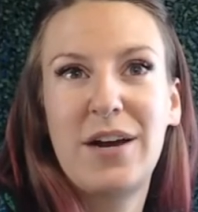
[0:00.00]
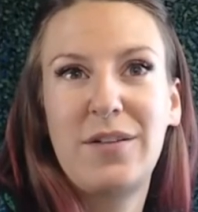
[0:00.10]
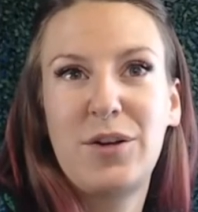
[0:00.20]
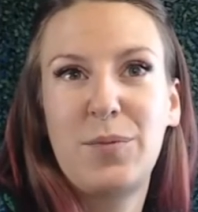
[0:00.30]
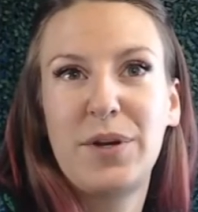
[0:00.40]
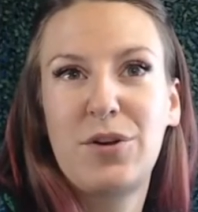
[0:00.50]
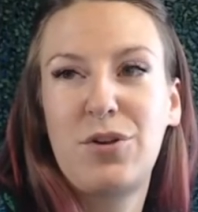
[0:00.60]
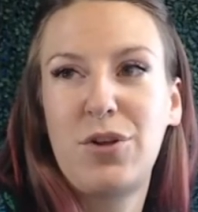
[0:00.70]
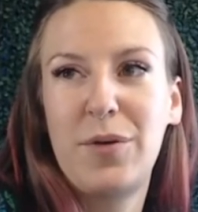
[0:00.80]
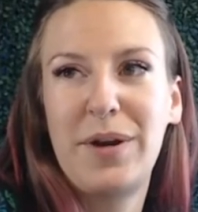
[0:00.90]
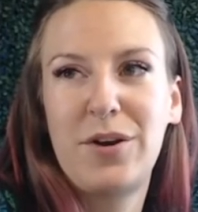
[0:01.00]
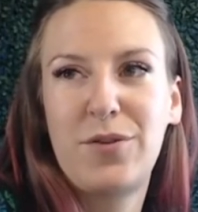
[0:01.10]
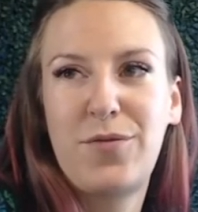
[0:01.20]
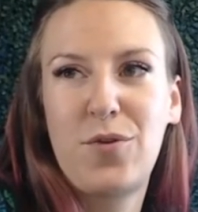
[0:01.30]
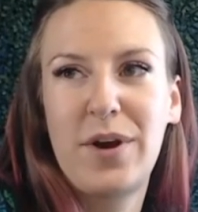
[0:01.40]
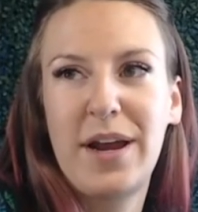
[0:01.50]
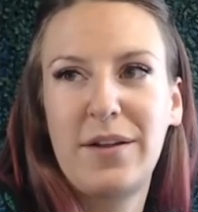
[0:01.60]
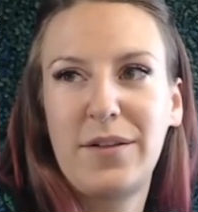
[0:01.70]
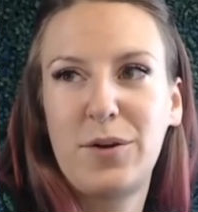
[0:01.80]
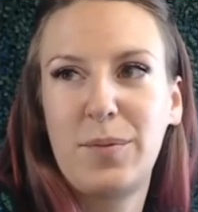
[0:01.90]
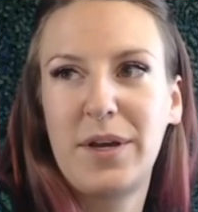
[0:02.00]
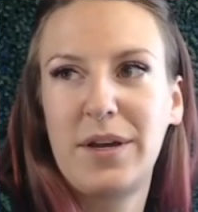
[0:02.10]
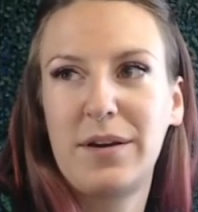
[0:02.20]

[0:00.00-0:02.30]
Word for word: a little bit, her forehead a little bit.